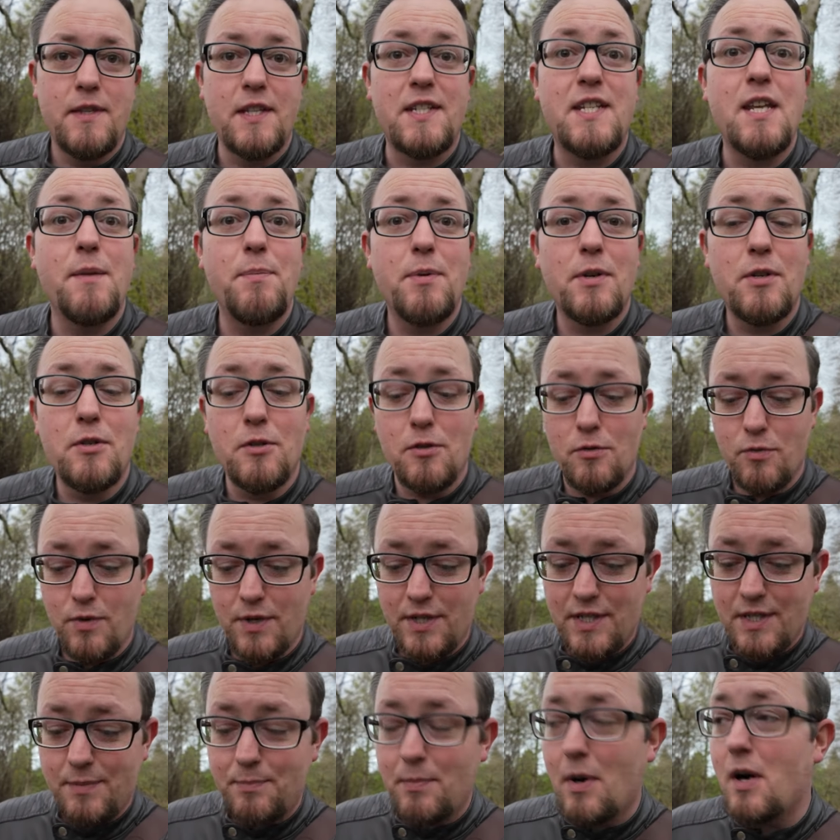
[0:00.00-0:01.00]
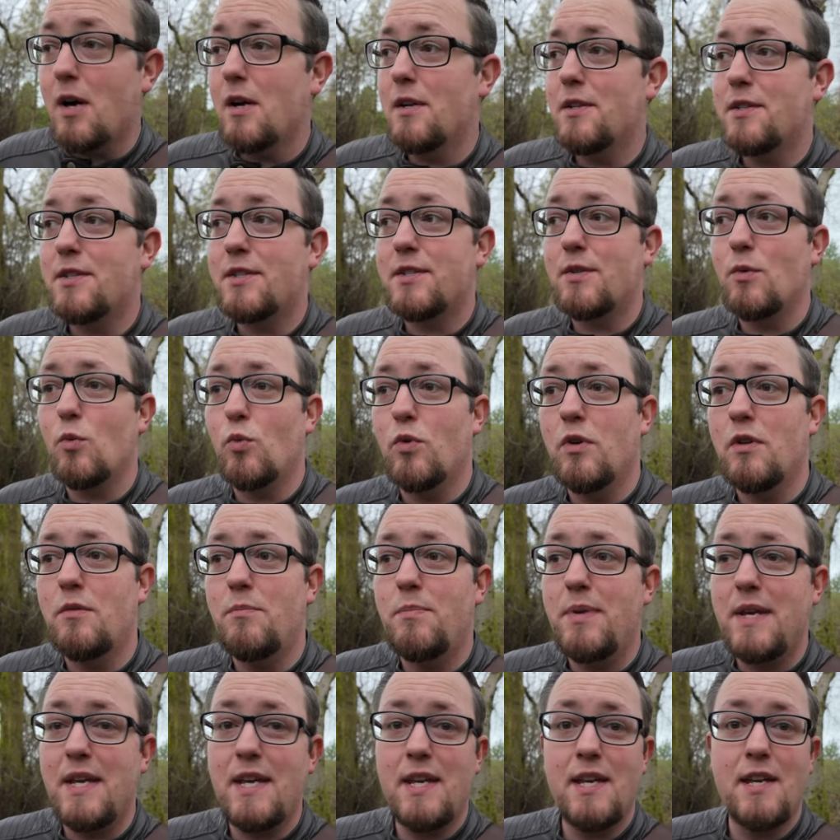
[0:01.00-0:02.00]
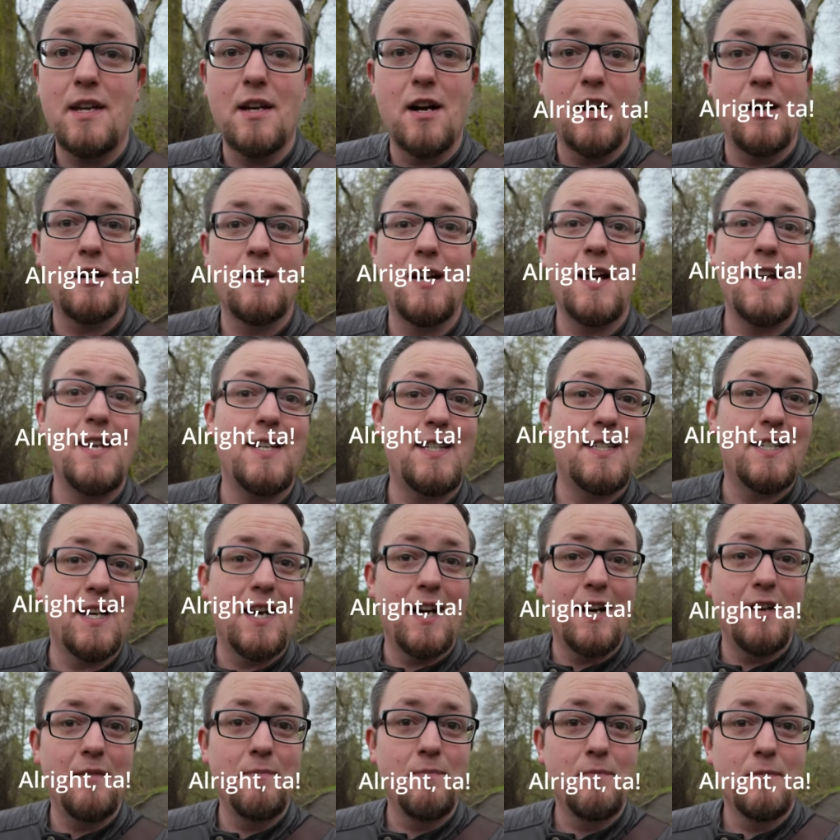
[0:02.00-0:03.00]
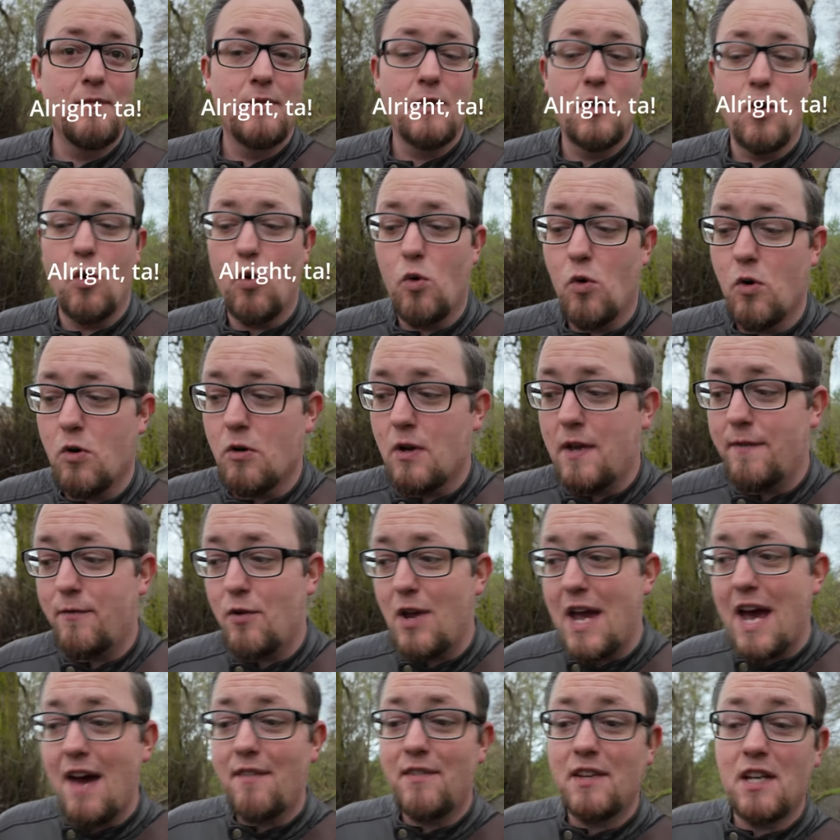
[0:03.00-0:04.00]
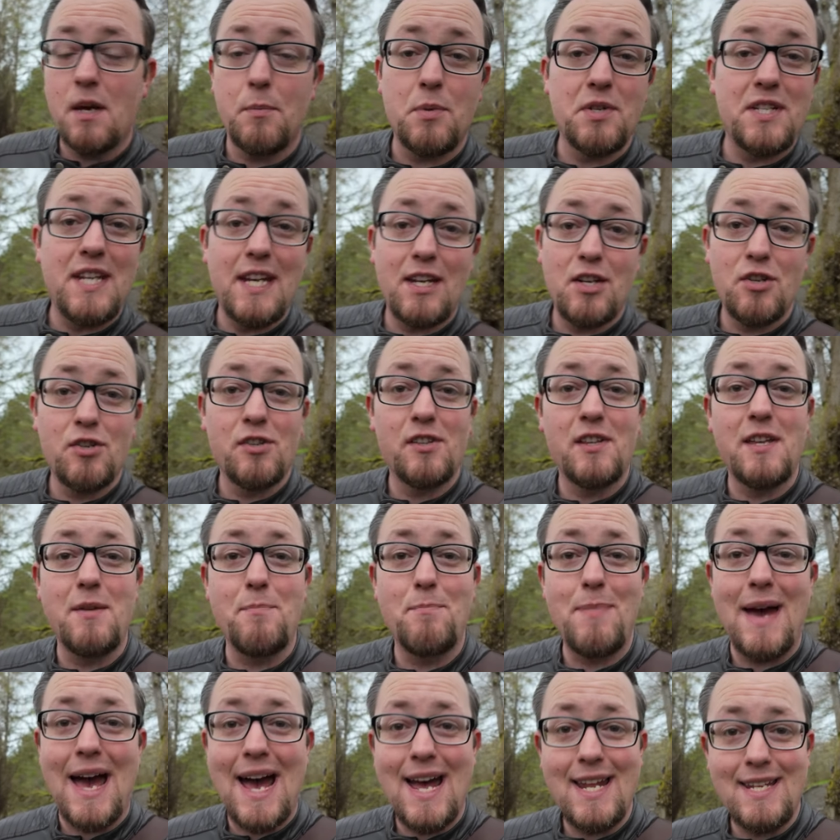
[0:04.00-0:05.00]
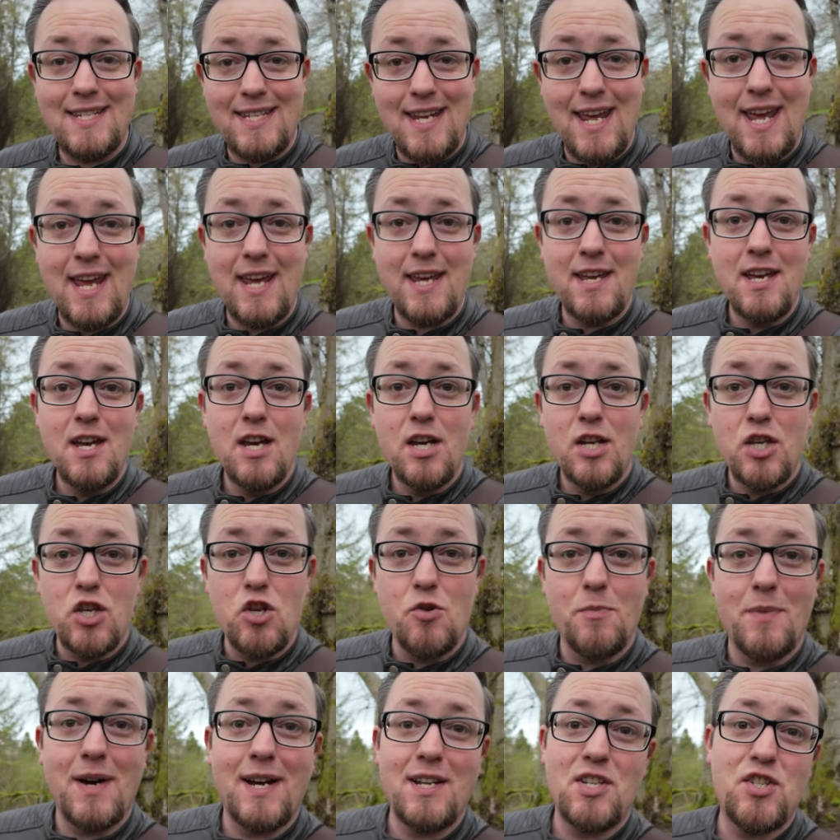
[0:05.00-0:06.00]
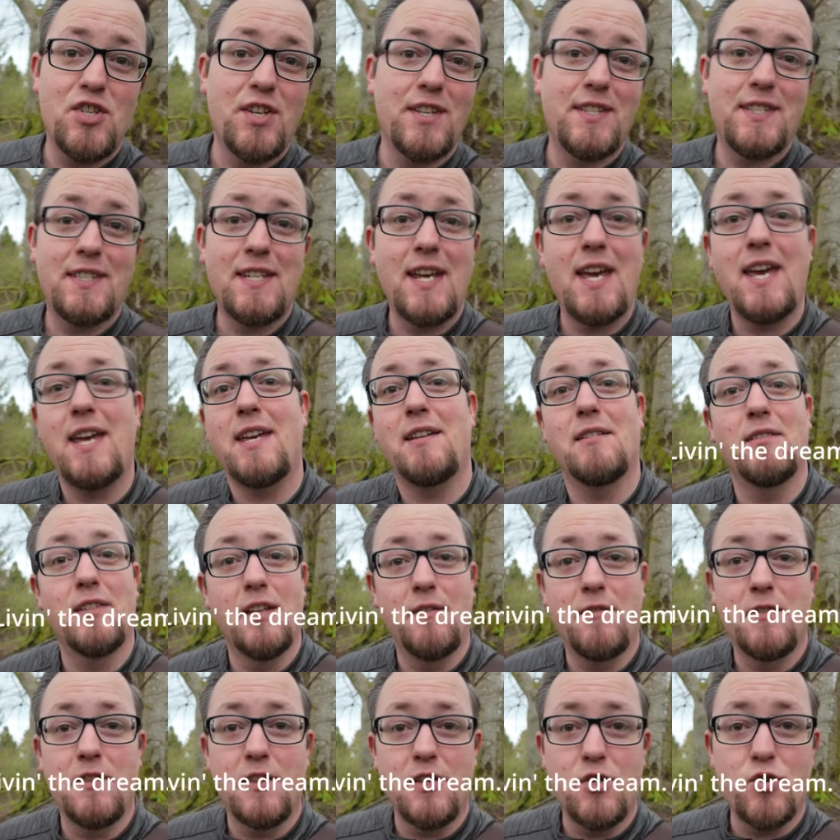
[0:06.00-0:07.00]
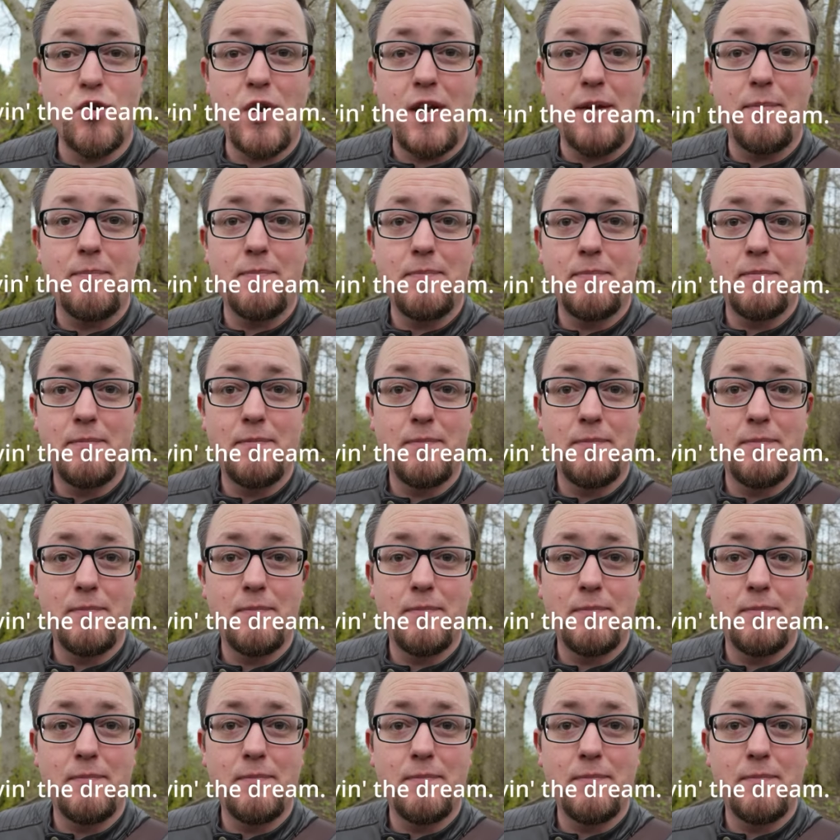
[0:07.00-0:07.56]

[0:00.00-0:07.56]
The typical response would be, all right, ta, or if you're having a particularly bad day, you might just say, living the dream.